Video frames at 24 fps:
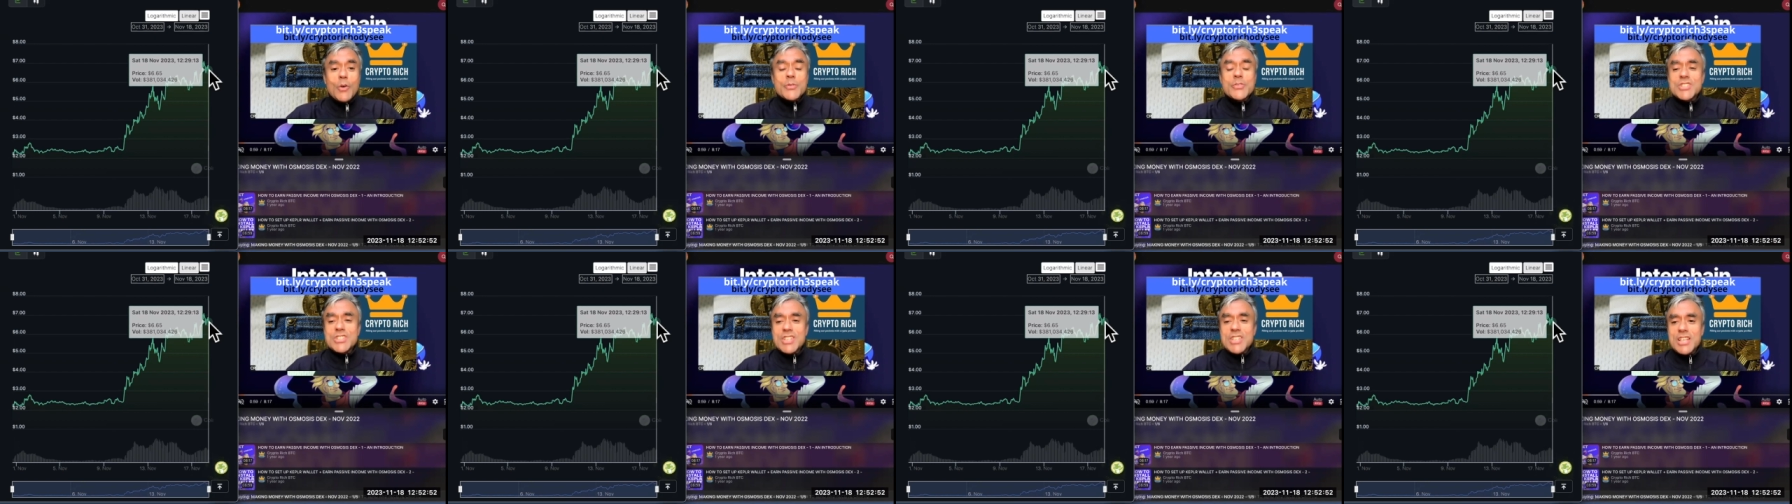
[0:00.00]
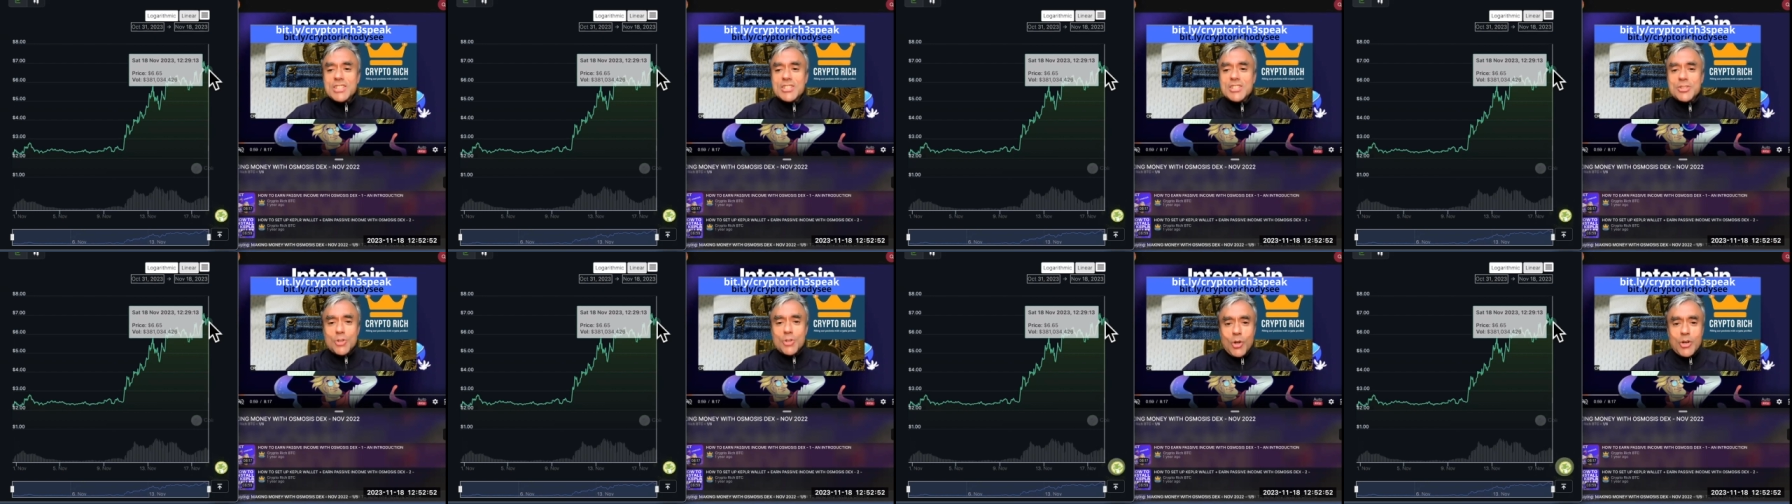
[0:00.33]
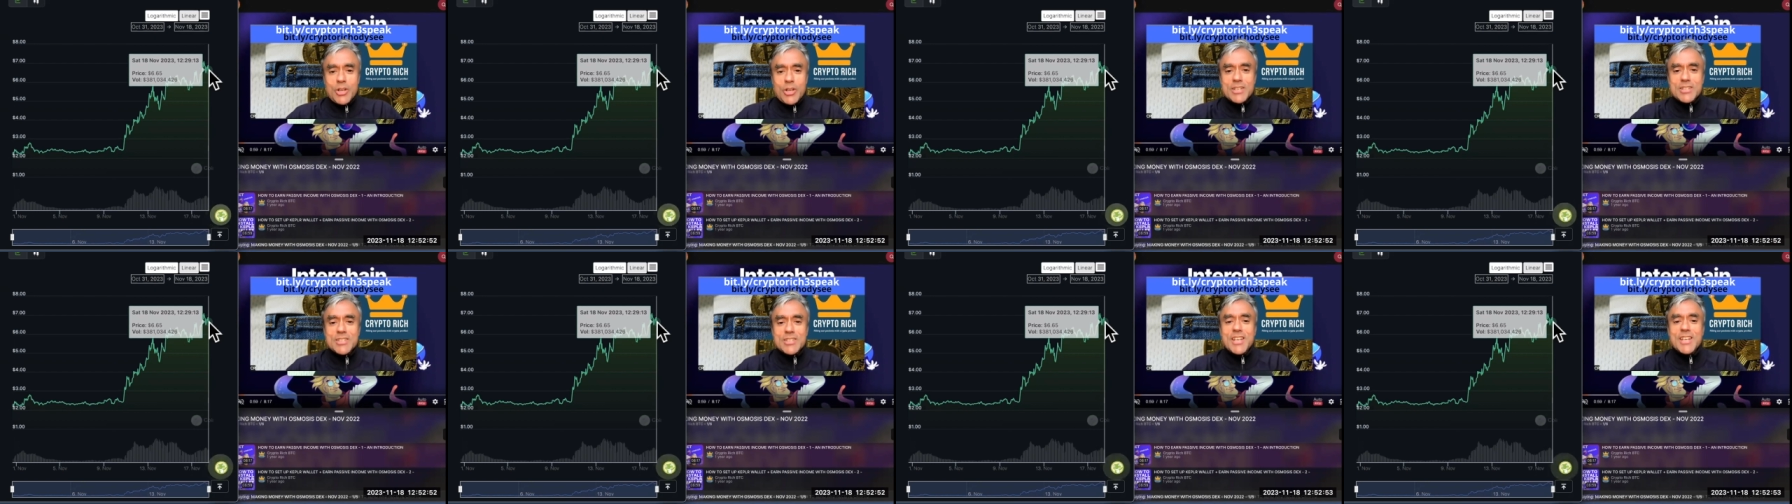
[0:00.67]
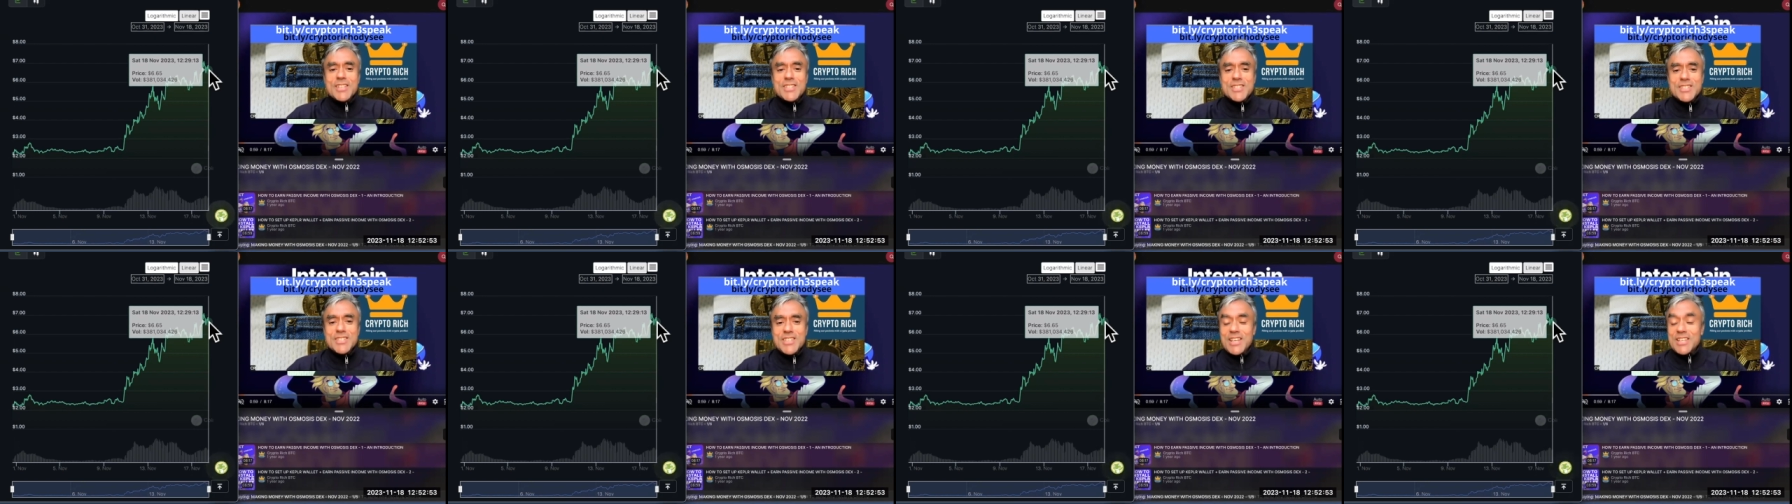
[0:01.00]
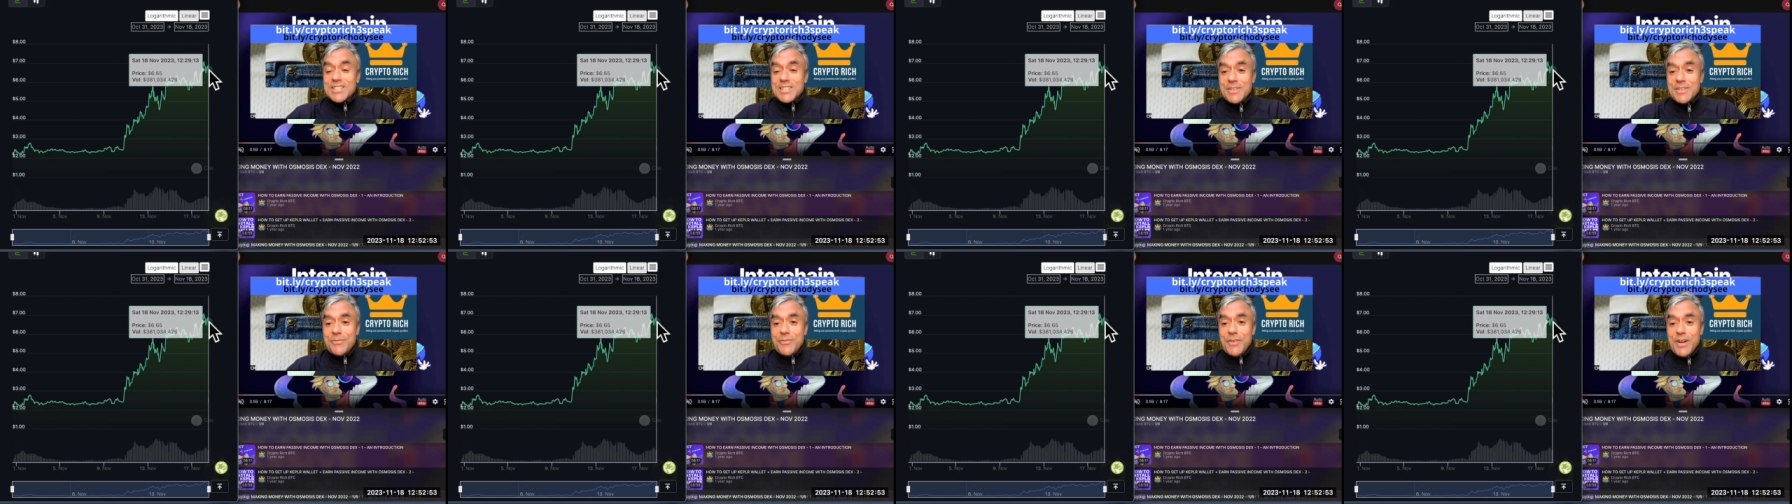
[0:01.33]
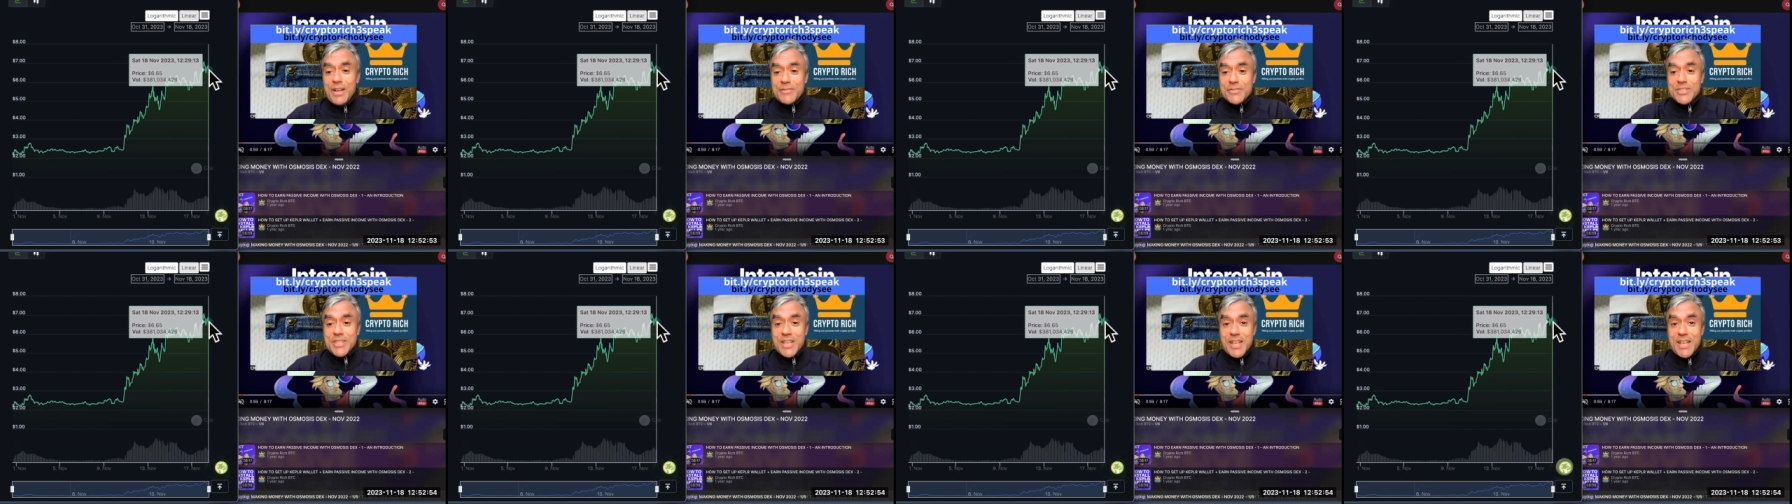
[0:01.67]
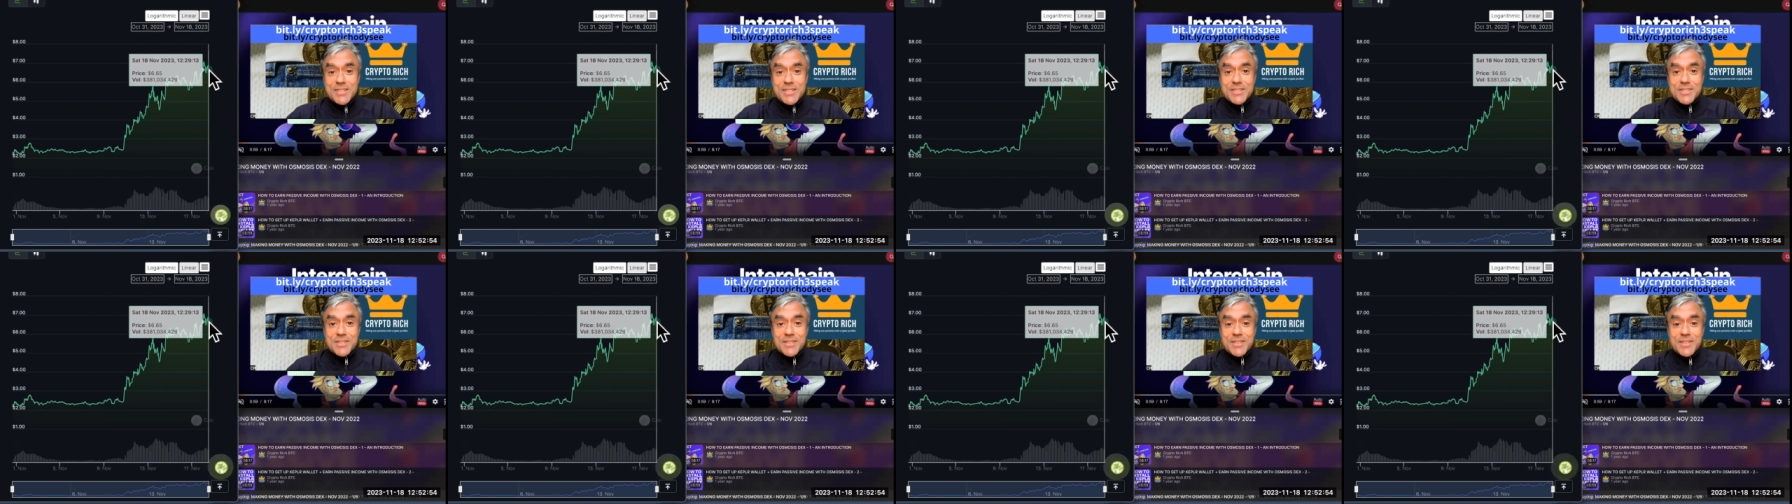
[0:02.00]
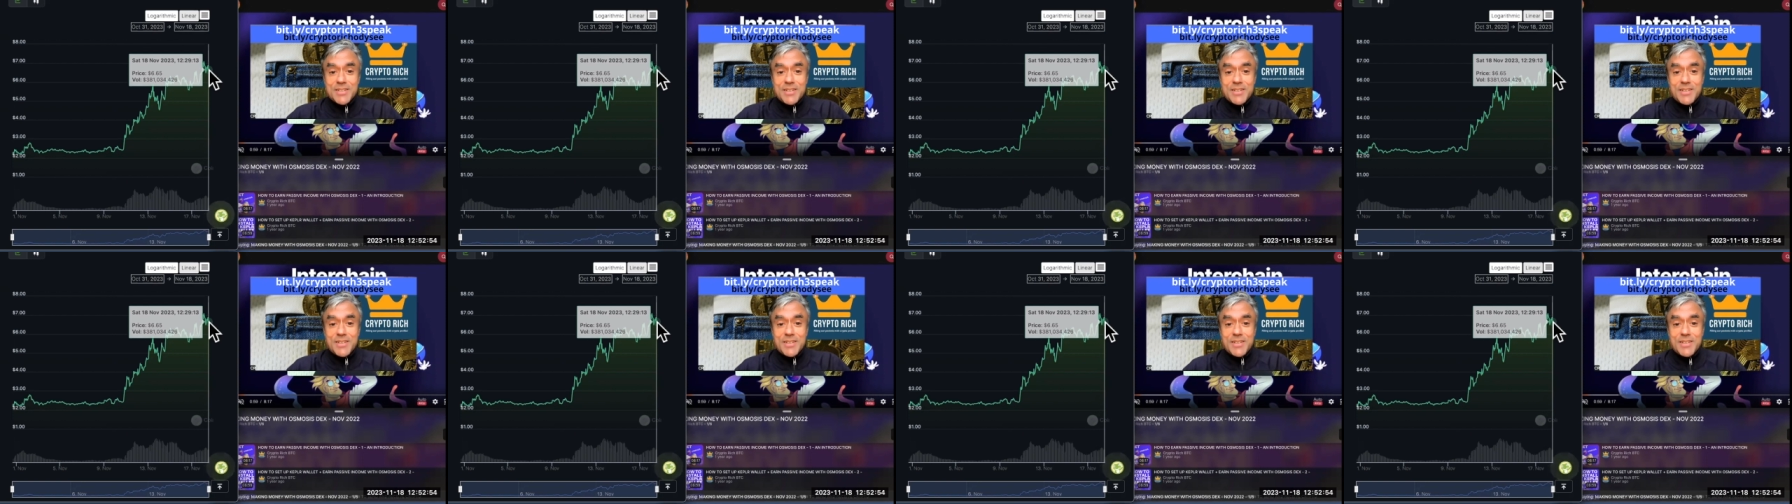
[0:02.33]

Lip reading: $6.65.